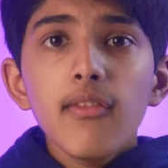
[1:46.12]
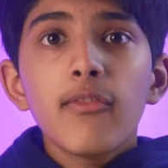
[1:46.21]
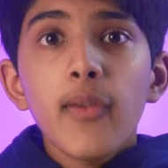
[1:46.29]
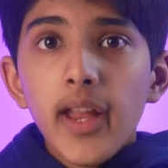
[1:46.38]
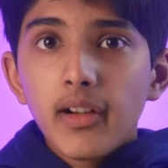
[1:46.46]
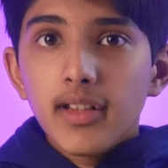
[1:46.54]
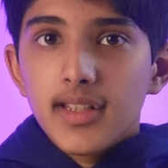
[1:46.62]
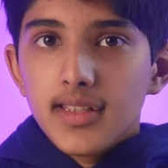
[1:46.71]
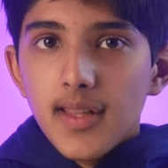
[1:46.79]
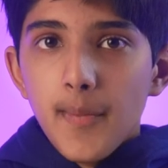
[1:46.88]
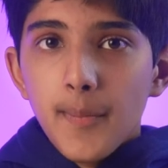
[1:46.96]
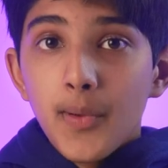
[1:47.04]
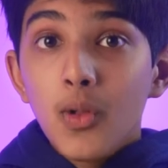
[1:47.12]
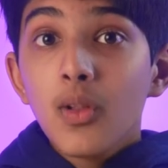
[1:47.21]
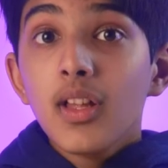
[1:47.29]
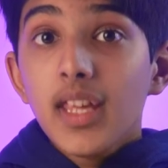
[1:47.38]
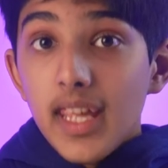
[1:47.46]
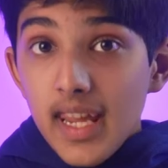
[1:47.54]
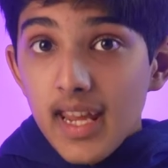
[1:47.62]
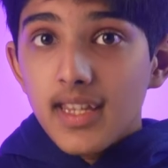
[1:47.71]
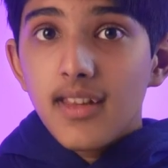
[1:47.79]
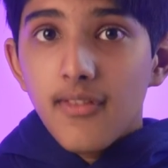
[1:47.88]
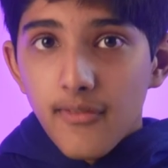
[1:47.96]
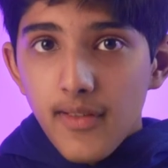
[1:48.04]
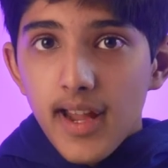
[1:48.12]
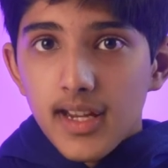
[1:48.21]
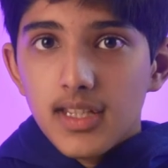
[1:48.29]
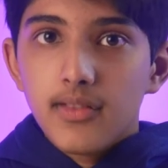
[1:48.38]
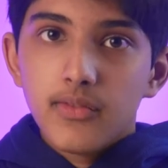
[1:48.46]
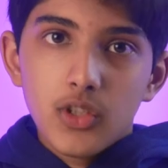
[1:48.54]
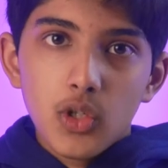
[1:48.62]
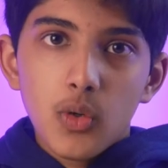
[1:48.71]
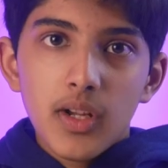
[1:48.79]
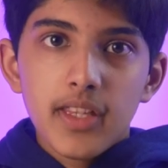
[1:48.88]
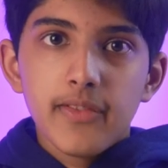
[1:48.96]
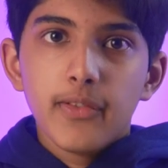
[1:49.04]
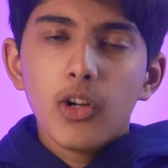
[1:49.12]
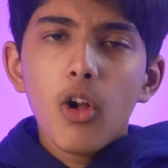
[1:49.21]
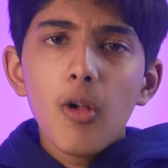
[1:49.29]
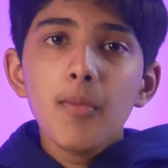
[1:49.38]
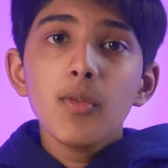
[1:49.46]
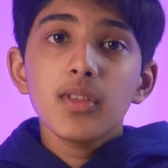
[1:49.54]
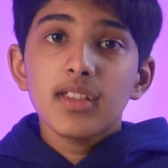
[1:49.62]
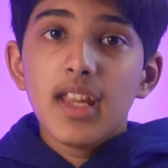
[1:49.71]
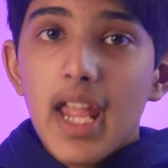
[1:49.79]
very simple and effective choice for almost